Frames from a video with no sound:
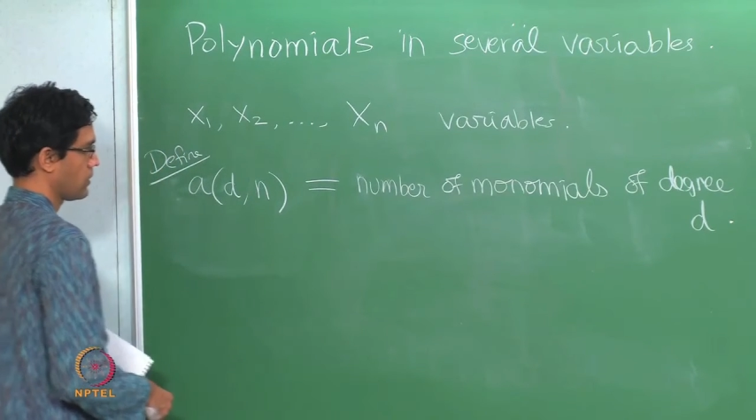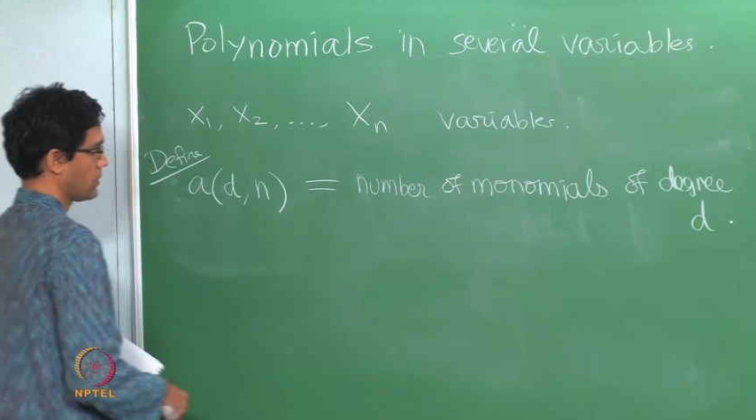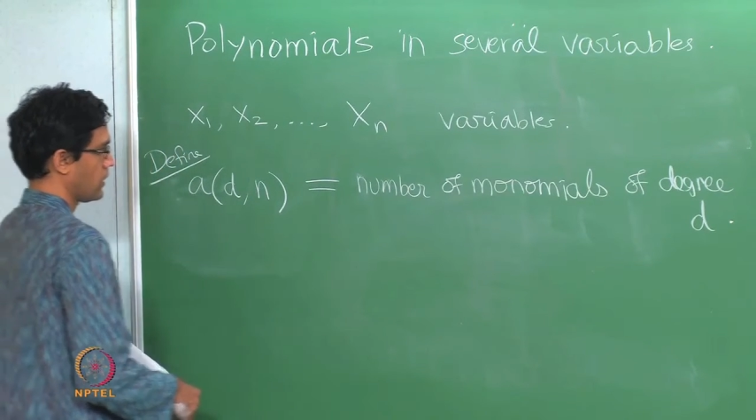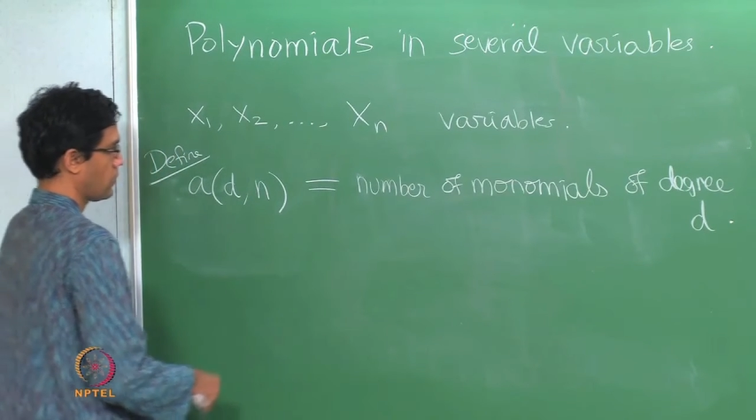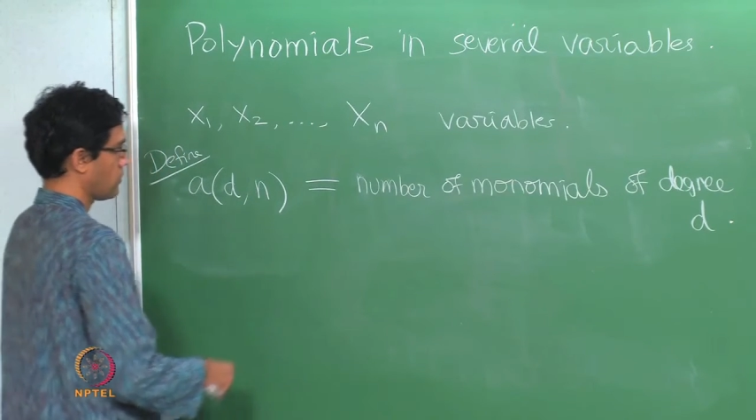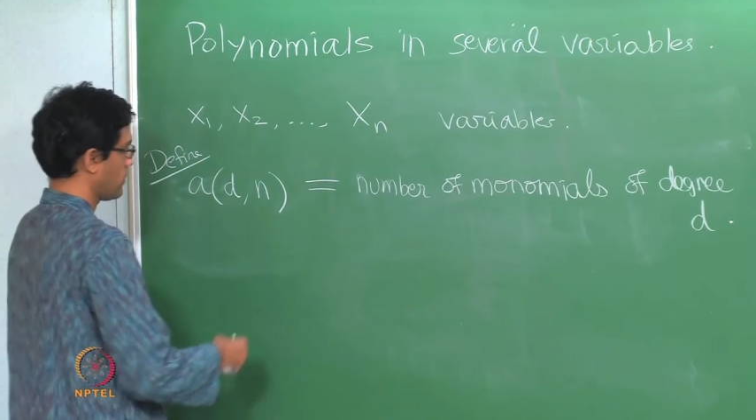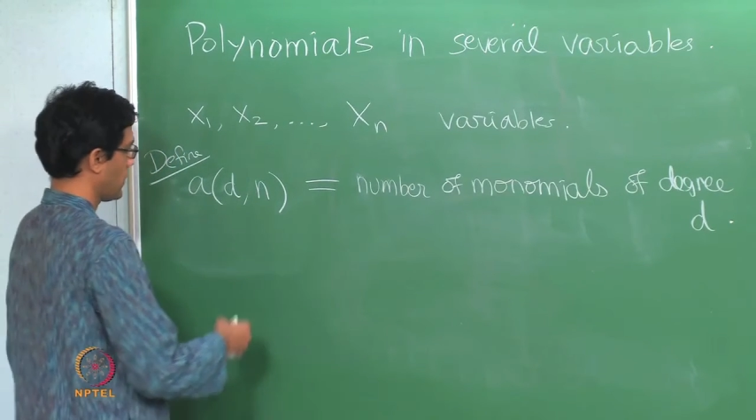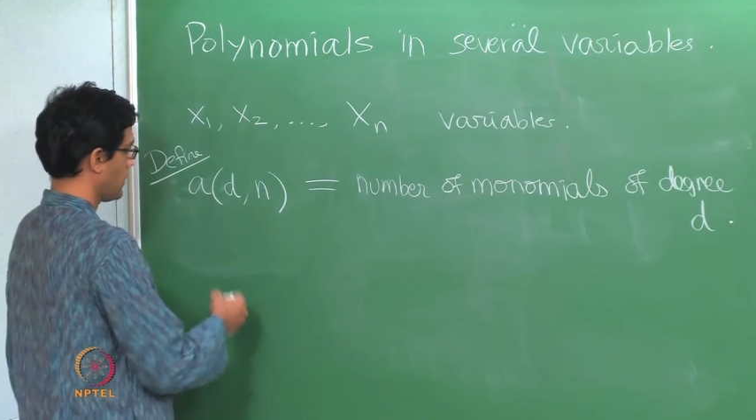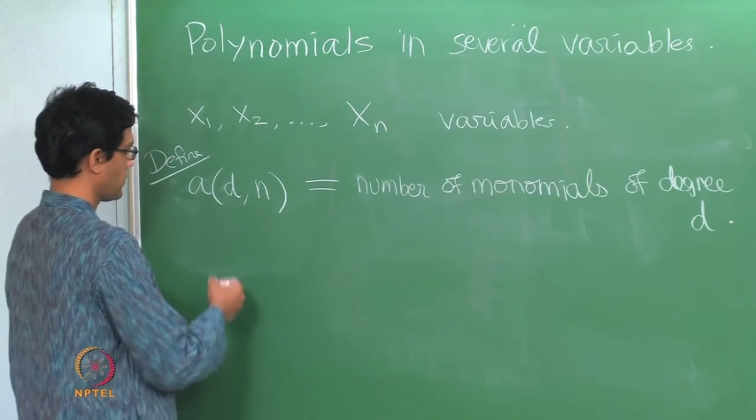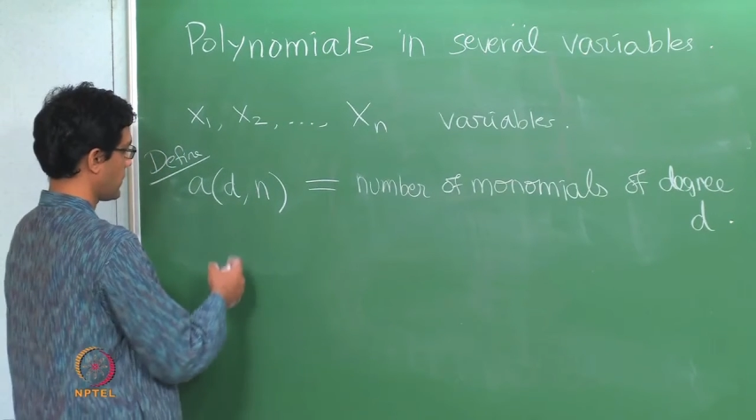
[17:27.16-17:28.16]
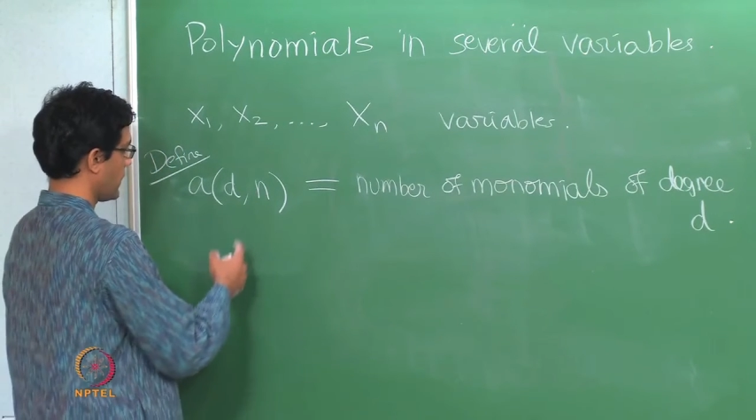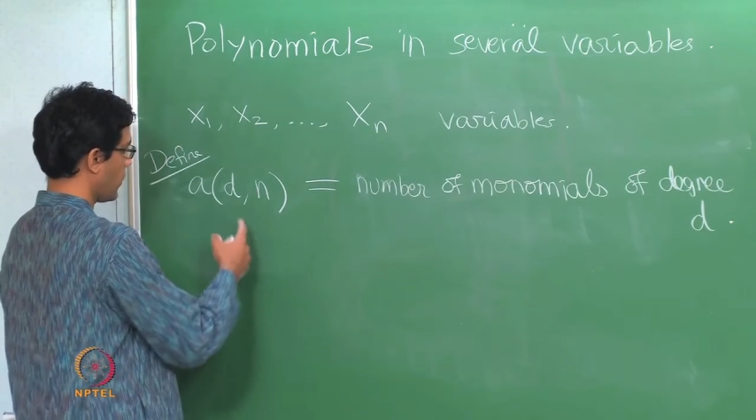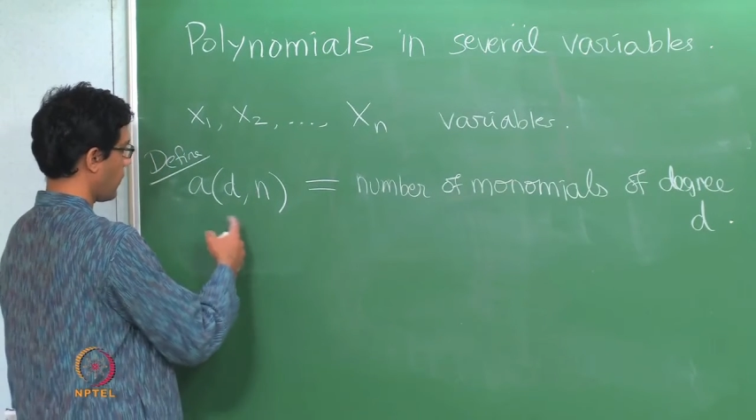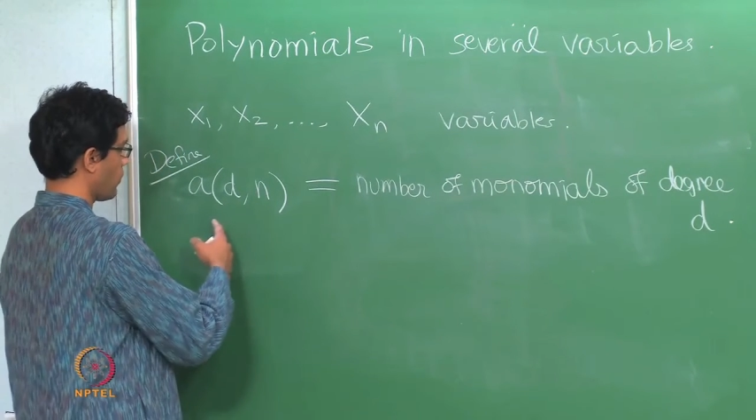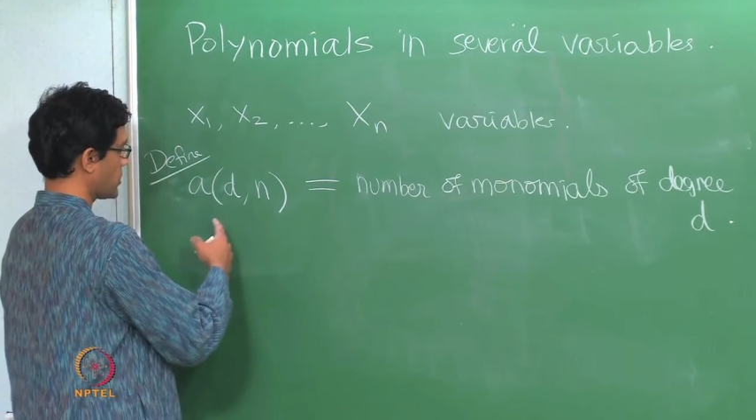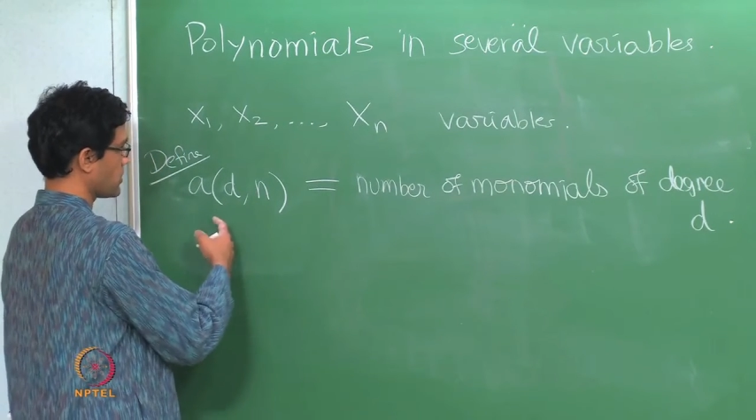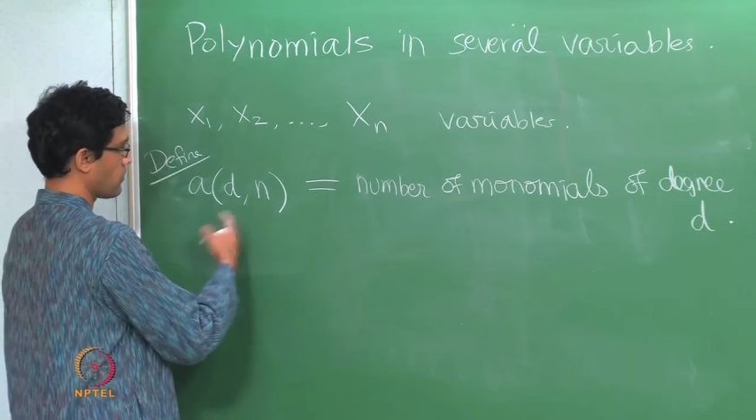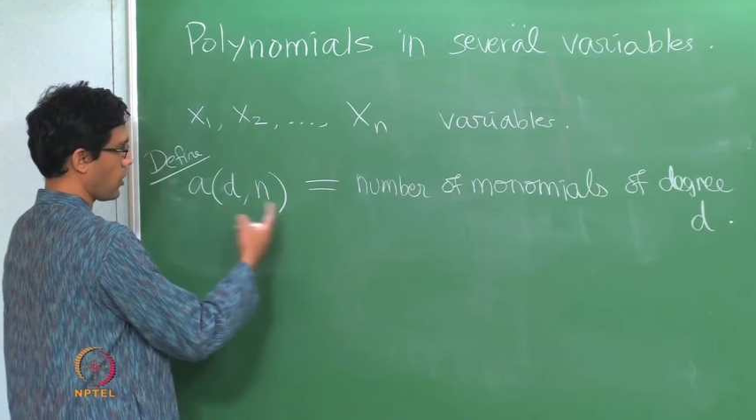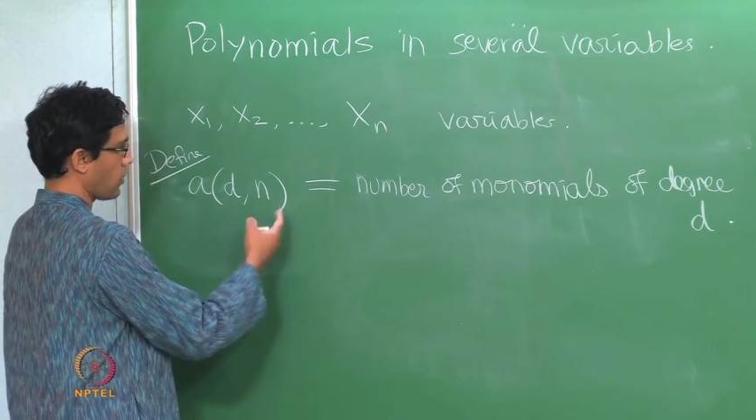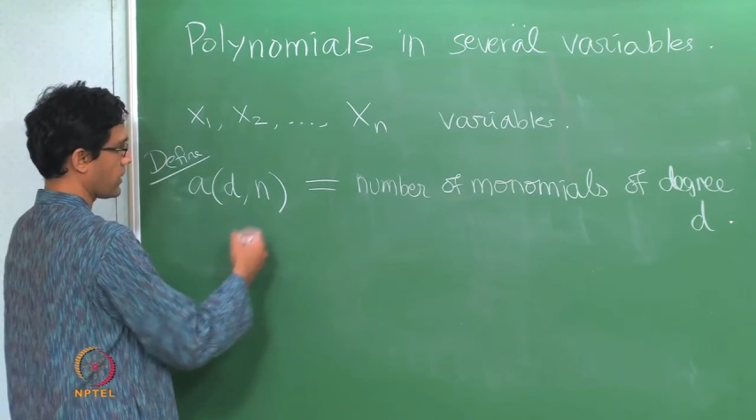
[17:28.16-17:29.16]
Now recall what is a
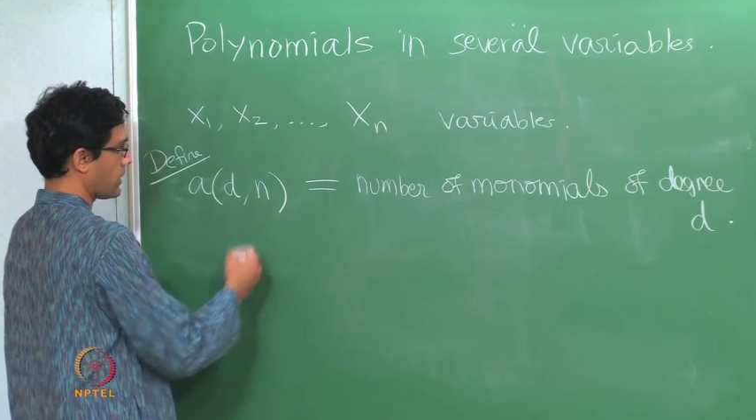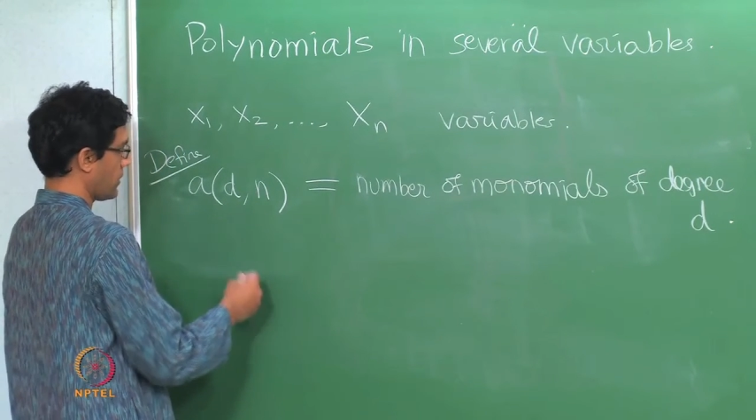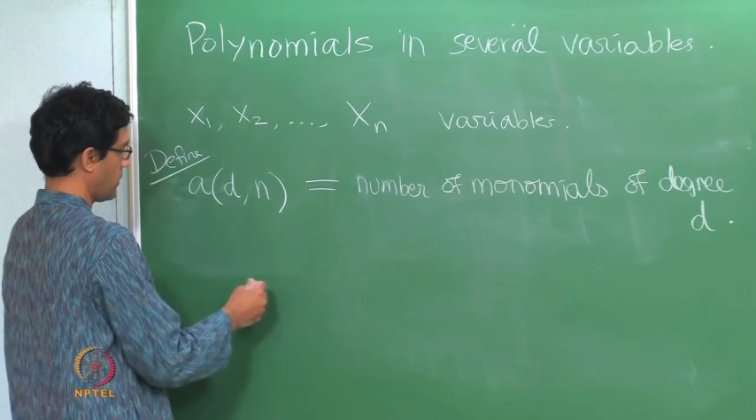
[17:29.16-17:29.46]
monomial.